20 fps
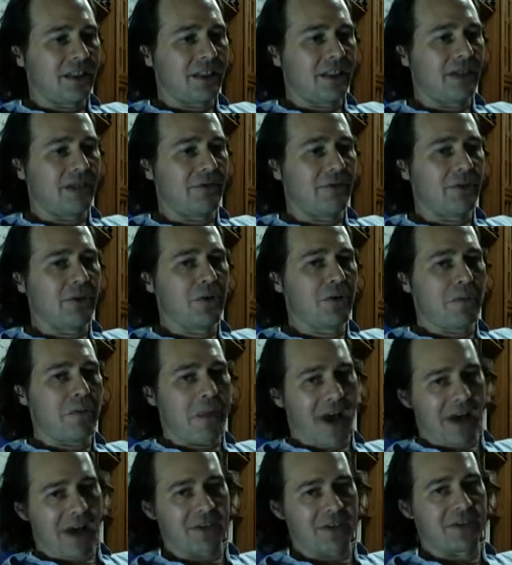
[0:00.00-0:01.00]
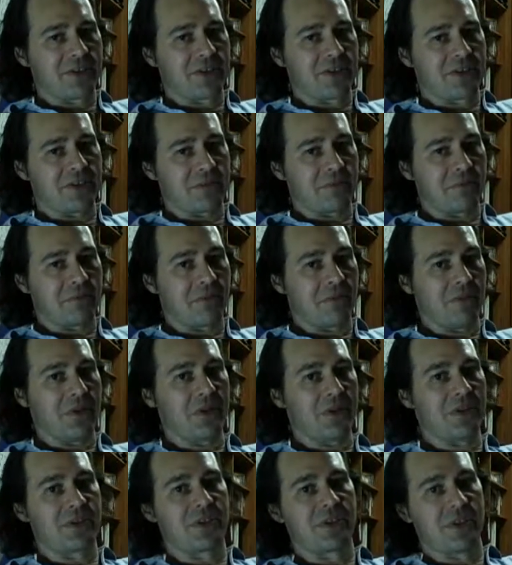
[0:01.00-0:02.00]
if you master
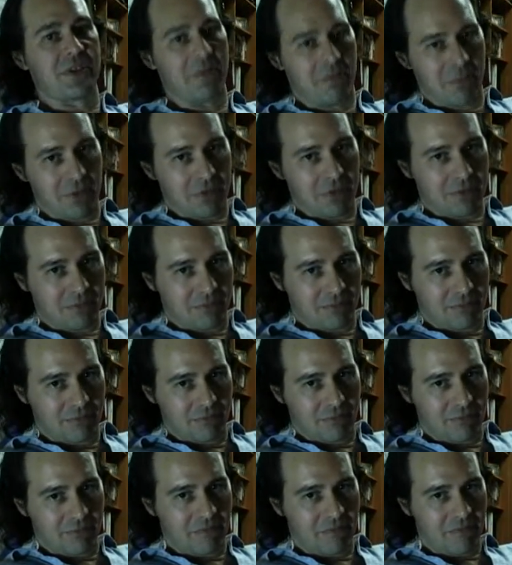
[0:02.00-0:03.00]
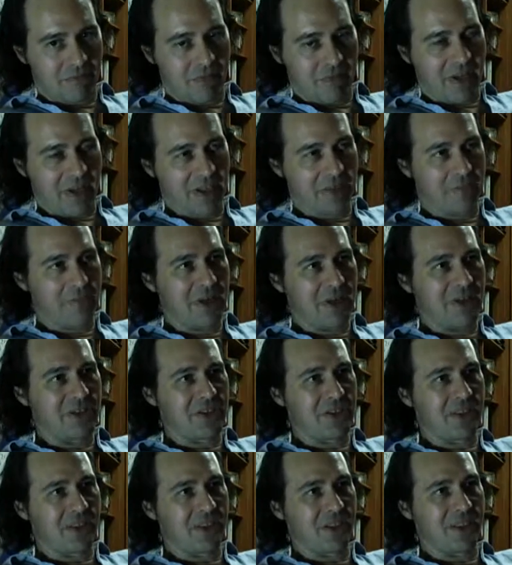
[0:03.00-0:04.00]
the simple, that's
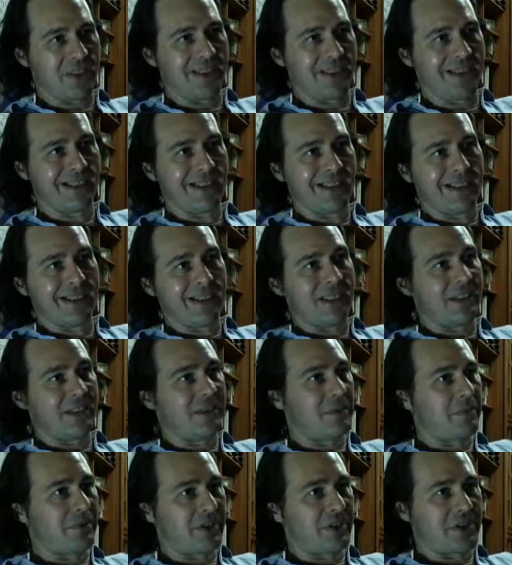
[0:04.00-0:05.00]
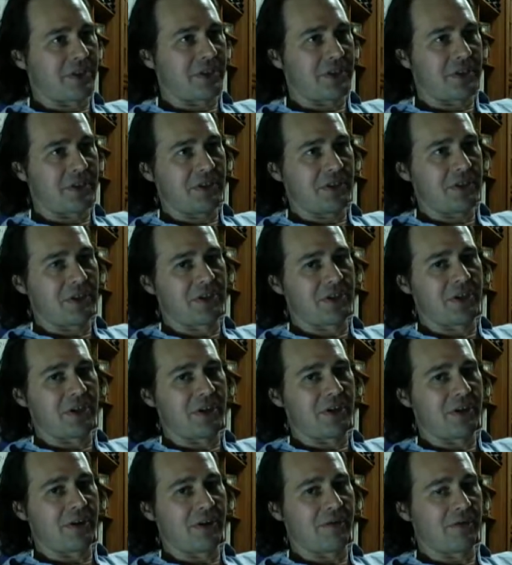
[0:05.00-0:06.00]
basically in the present
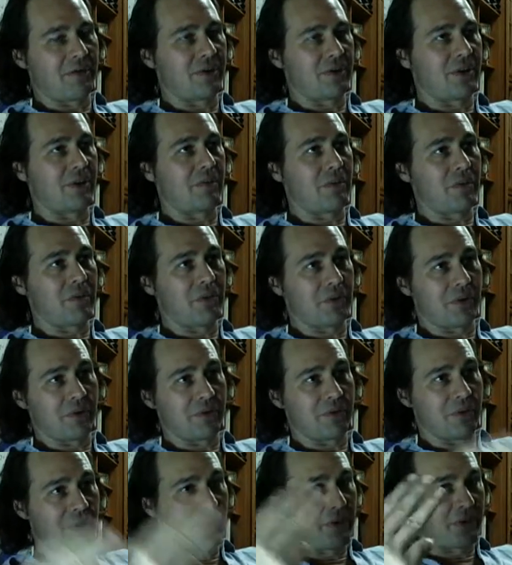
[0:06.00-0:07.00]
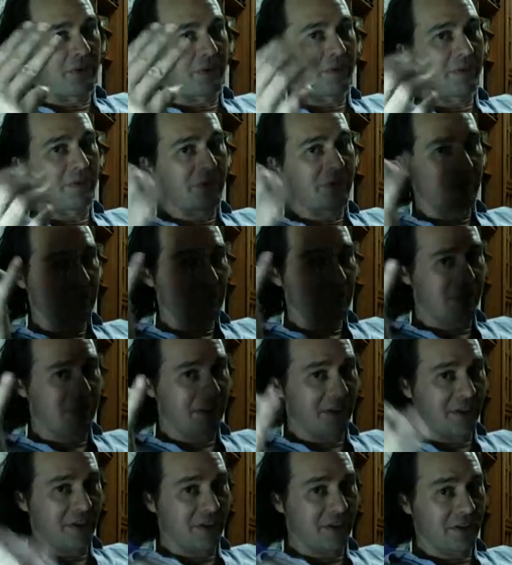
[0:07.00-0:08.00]
dictionary form or with a third person
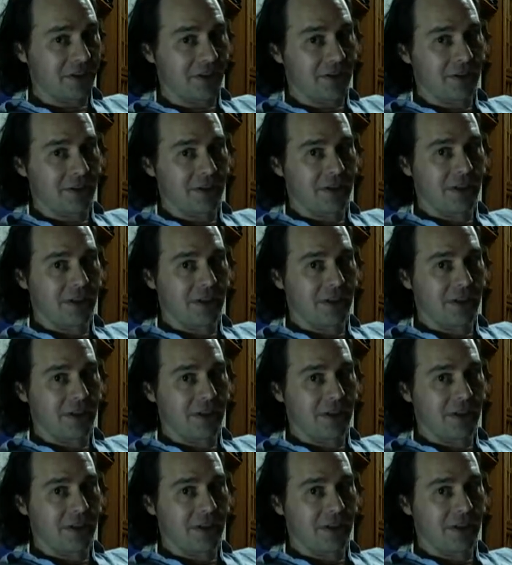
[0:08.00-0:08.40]
singular,